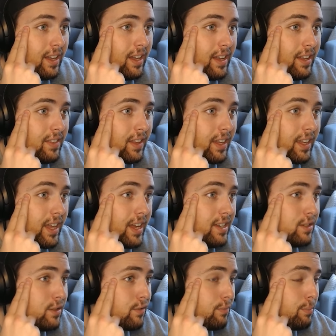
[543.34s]
In the
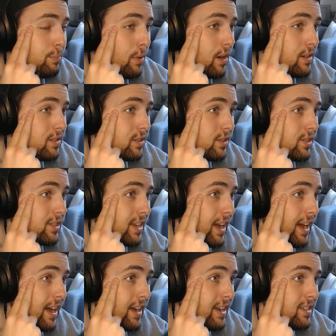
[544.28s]
case of parts such as
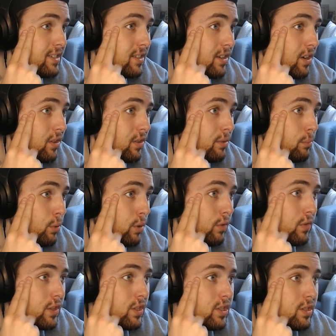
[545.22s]
eyes and other more
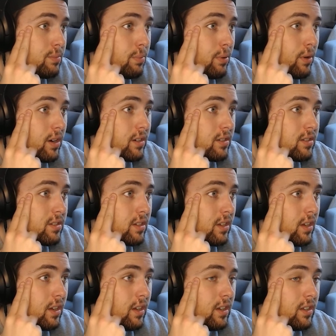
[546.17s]
vicious parts,
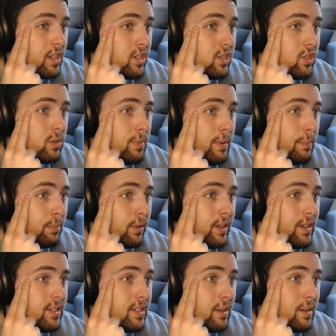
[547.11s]
they should be
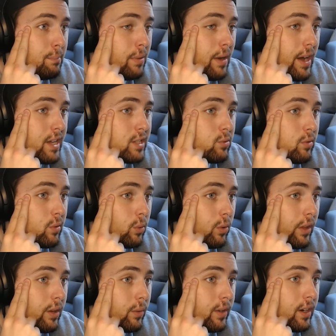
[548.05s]
placed in pots with
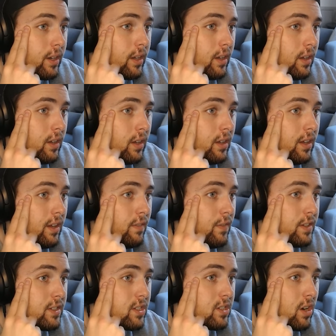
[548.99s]
liquid. If
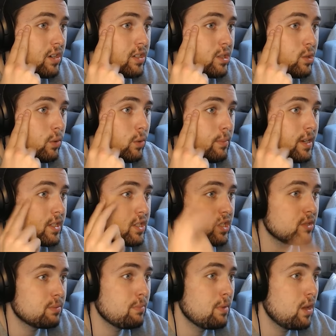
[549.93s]
it starts to emit a
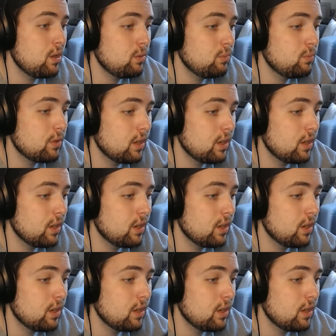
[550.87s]
smell,